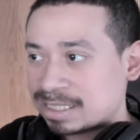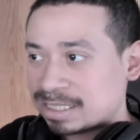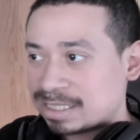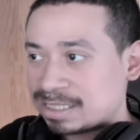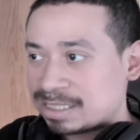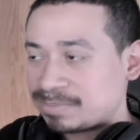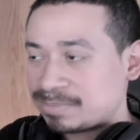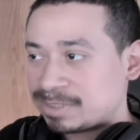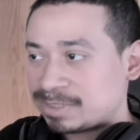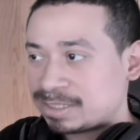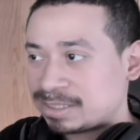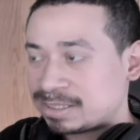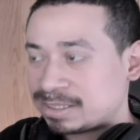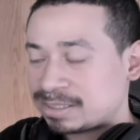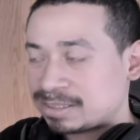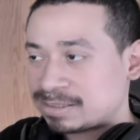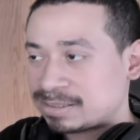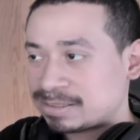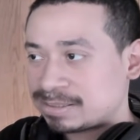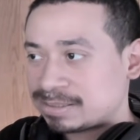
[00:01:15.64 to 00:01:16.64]
I'm
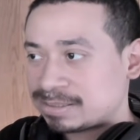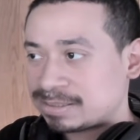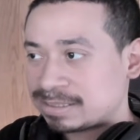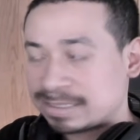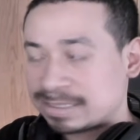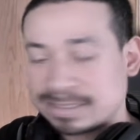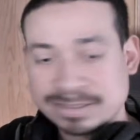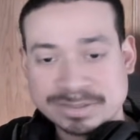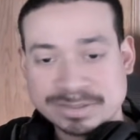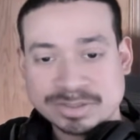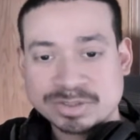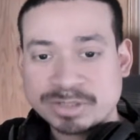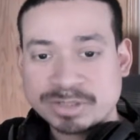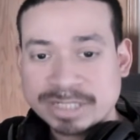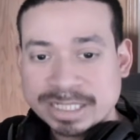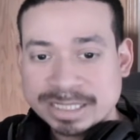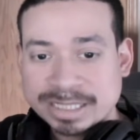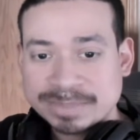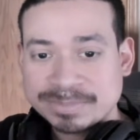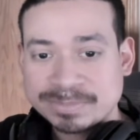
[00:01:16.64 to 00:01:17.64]
on uh,
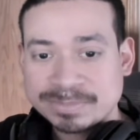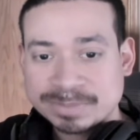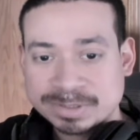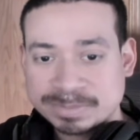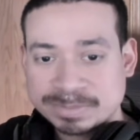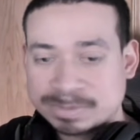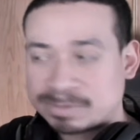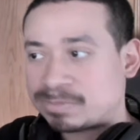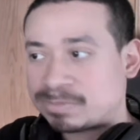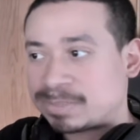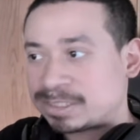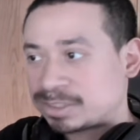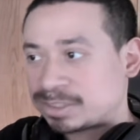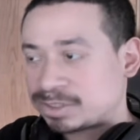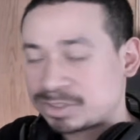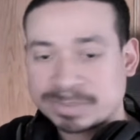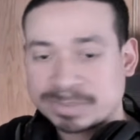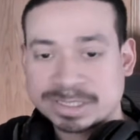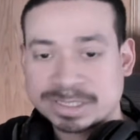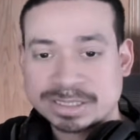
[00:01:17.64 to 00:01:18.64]
Instagram. Some people
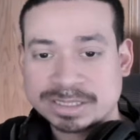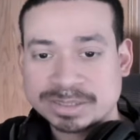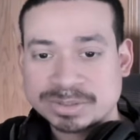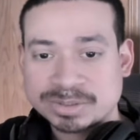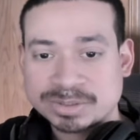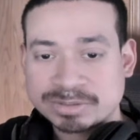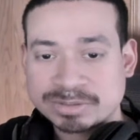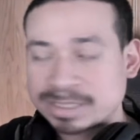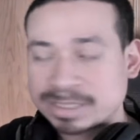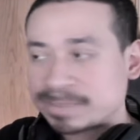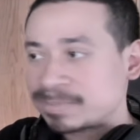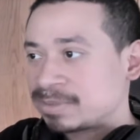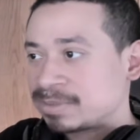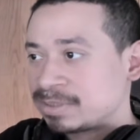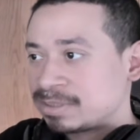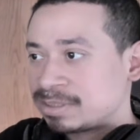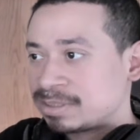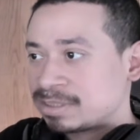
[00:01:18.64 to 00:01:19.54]
messaging me on Instagram.